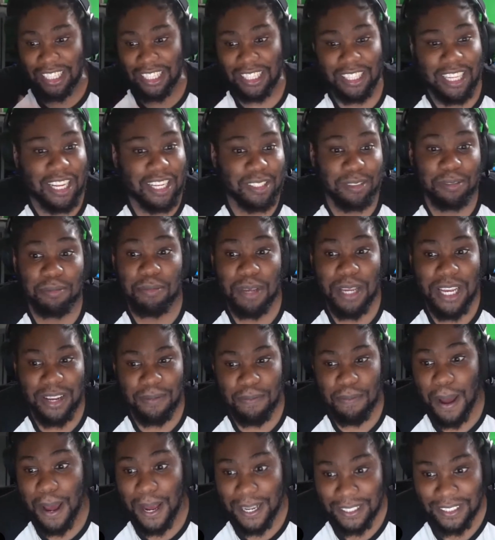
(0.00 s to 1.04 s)
That's me
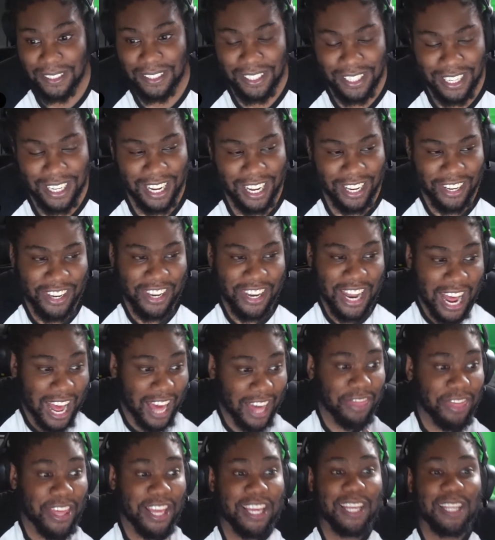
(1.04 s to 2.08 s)
personally, and
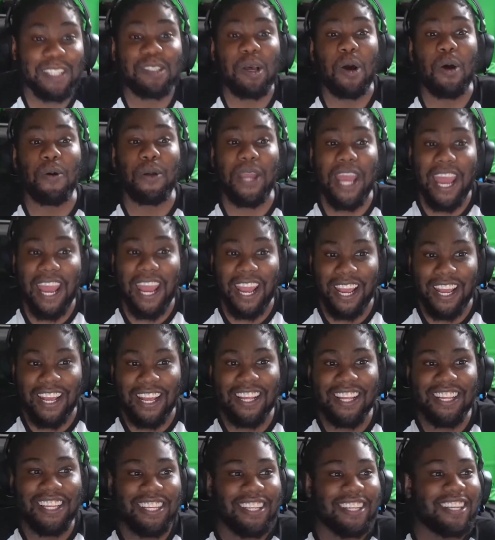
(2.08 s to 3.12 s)
I think it's
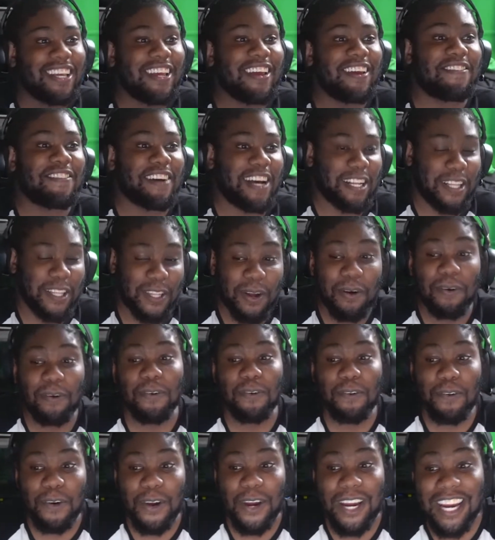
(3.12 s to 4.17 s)
okay if I don't
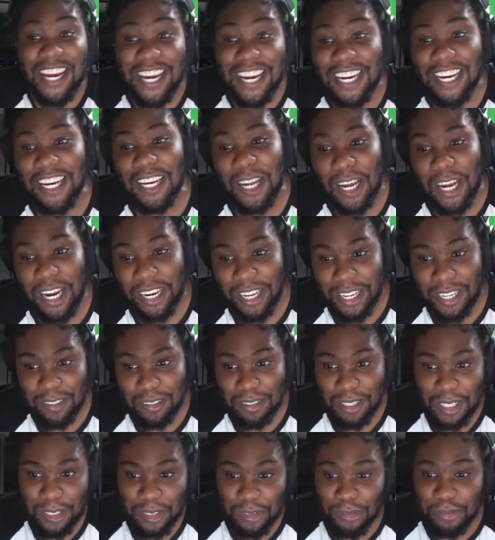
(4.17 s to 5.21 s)
really like
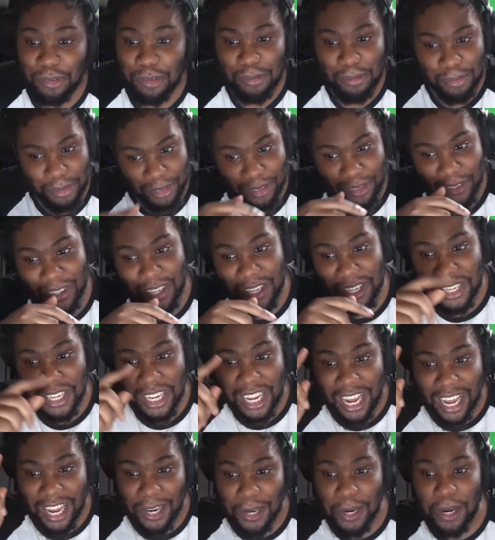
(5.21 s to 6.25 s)
international football.
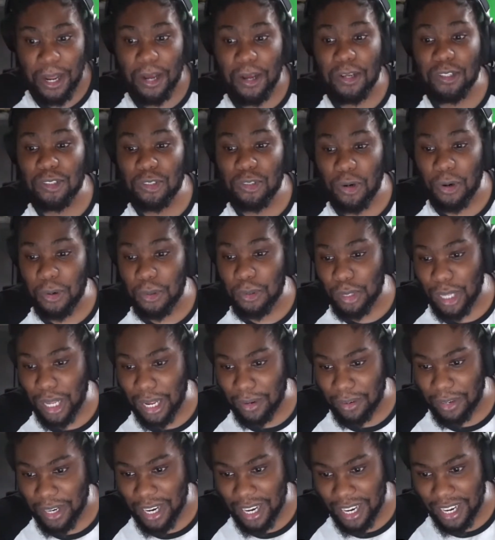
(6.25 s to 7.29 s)
And then I scrolled
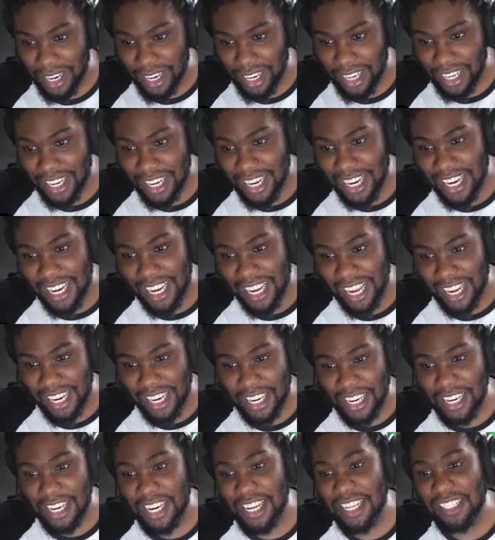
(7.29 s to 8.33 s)
down here, and
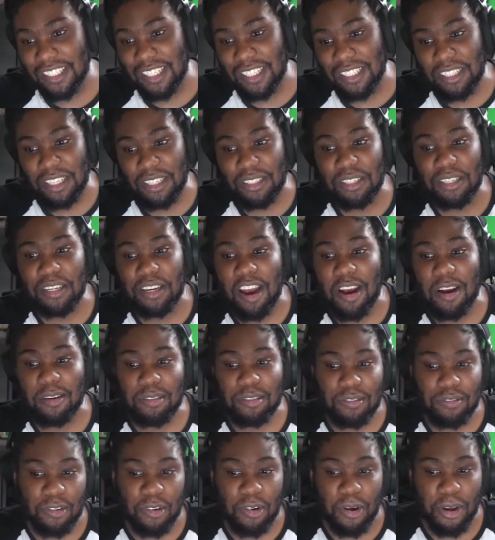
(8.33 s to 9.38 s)
then they says there's a
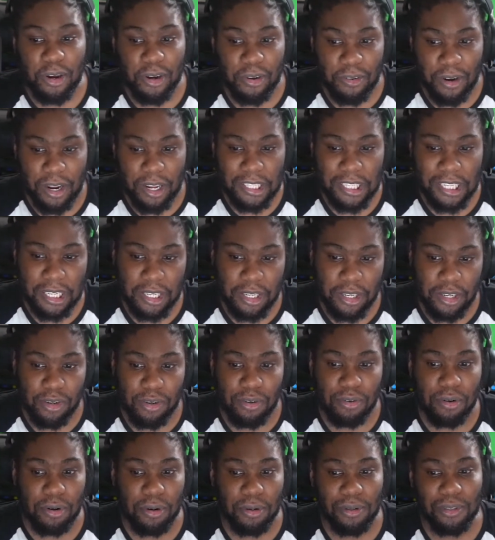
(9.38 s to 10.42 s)
narrative going around that the
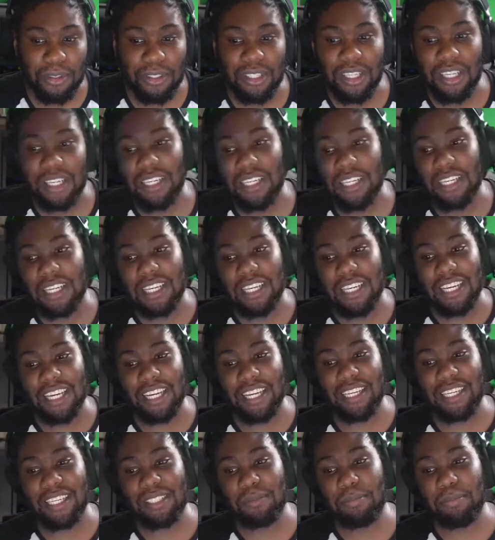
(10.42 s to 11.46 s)
Euros
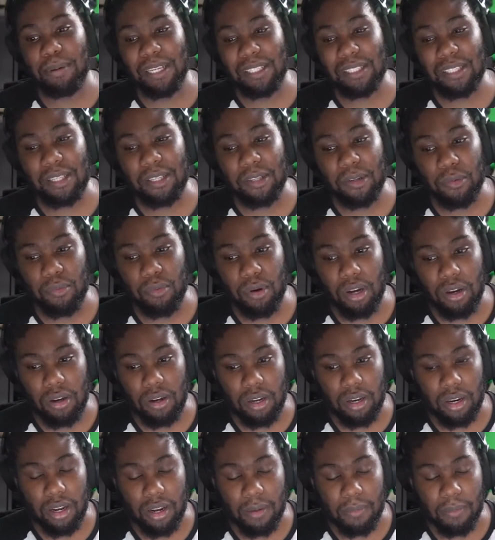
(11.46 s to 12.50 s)
is better than the
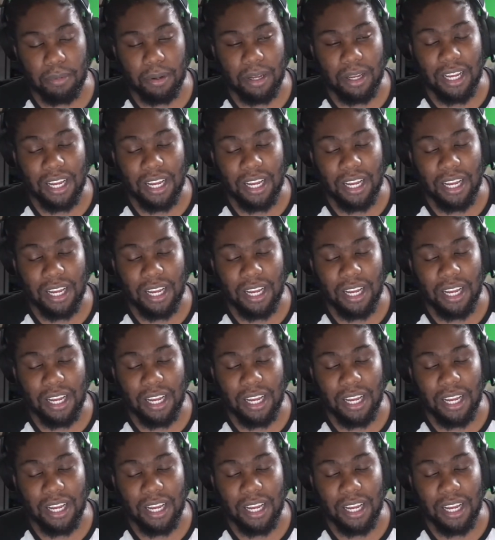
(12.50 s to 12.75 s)
World Cup.